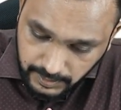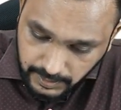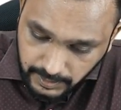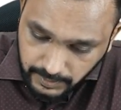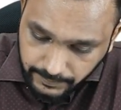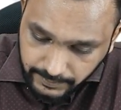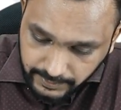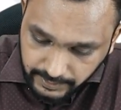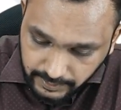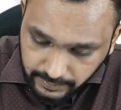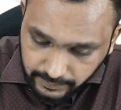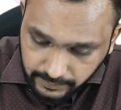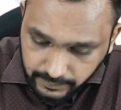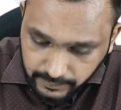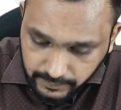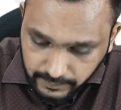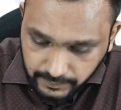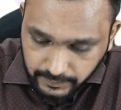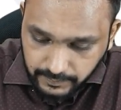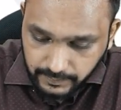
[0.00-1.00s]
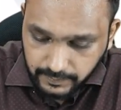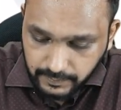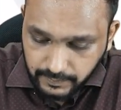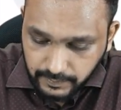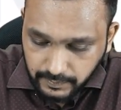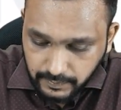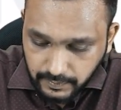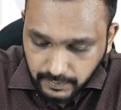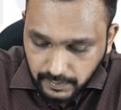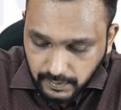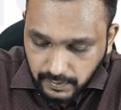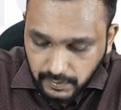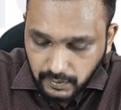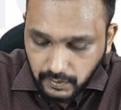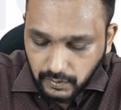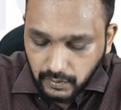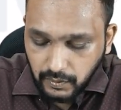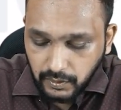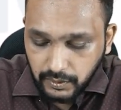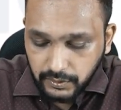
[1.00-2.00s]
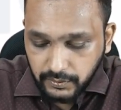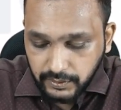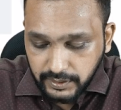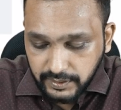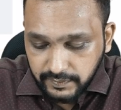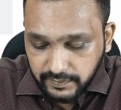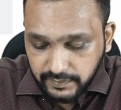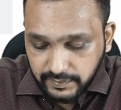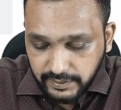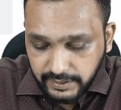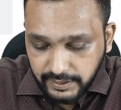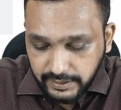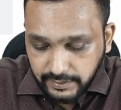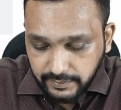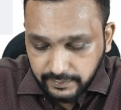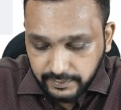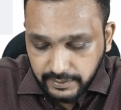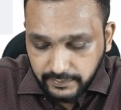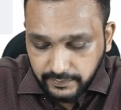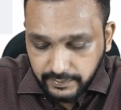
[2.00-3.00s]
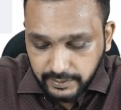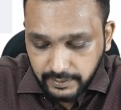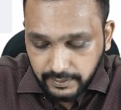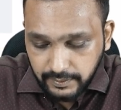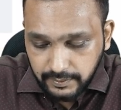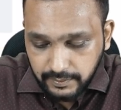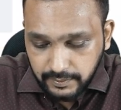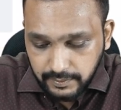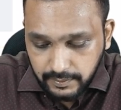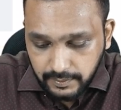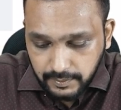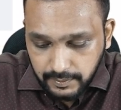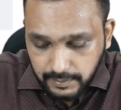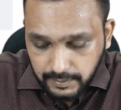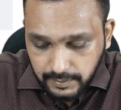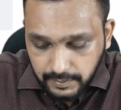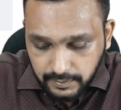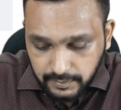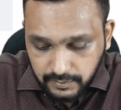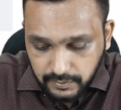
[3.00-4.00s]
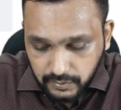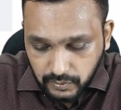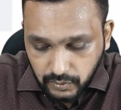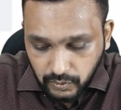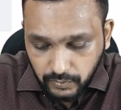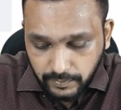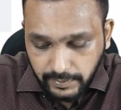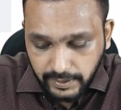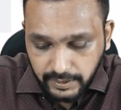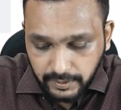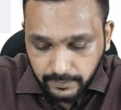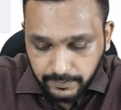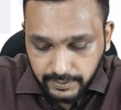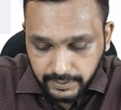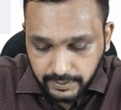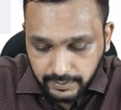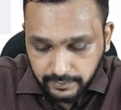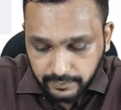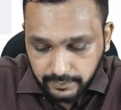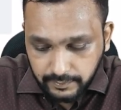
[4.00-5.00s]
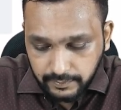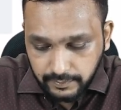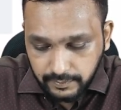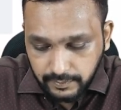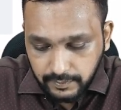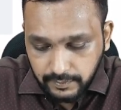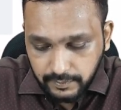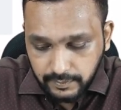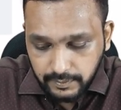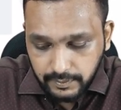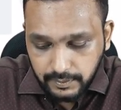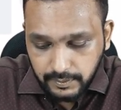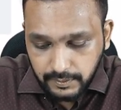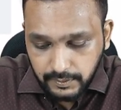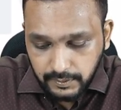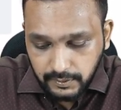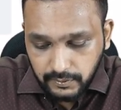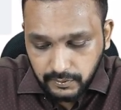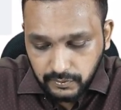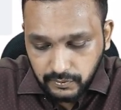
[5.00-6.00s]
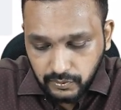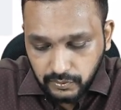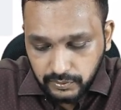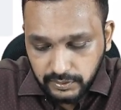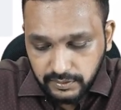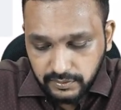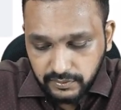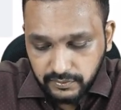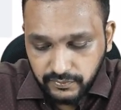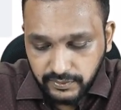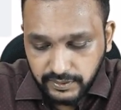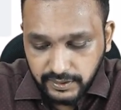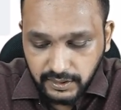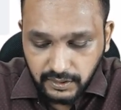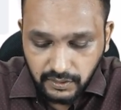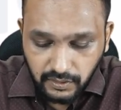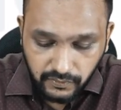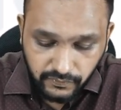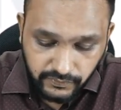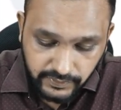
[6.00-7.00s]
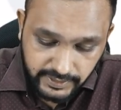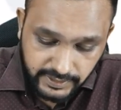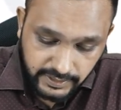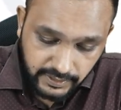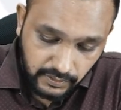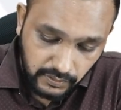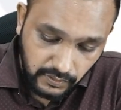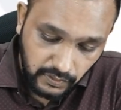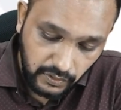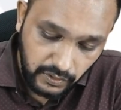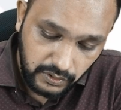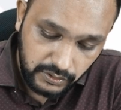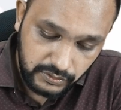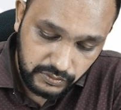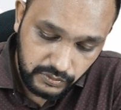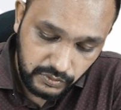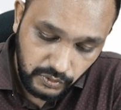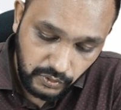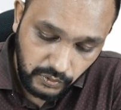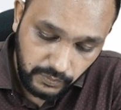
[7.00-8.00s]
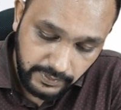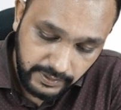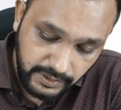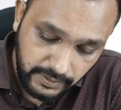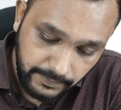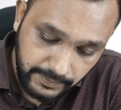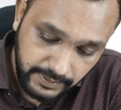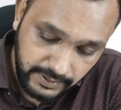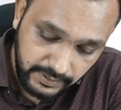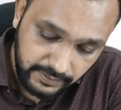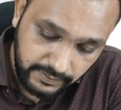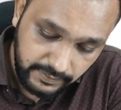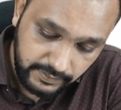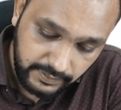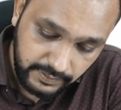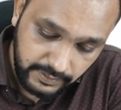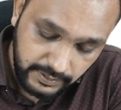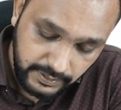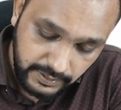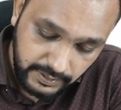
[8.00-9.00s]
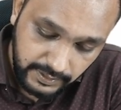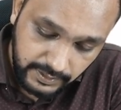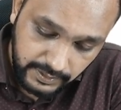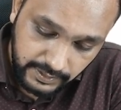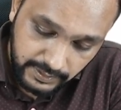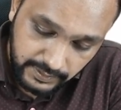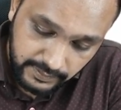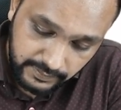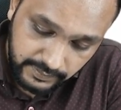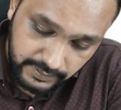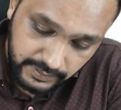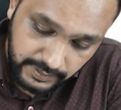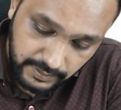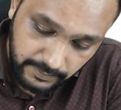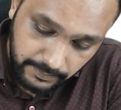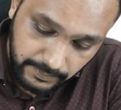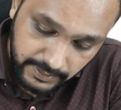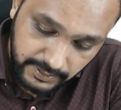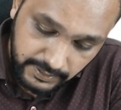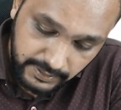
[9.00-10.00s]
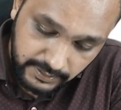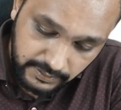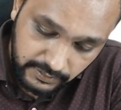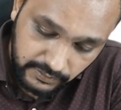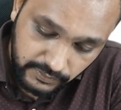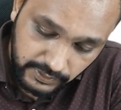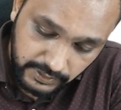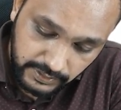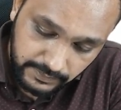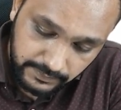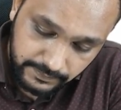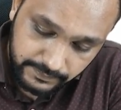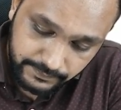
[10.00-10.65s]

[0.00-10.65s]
appearance, or you can say it is giving a snowman appearance. So this figure of 8 or snowman appearance is seen in patients with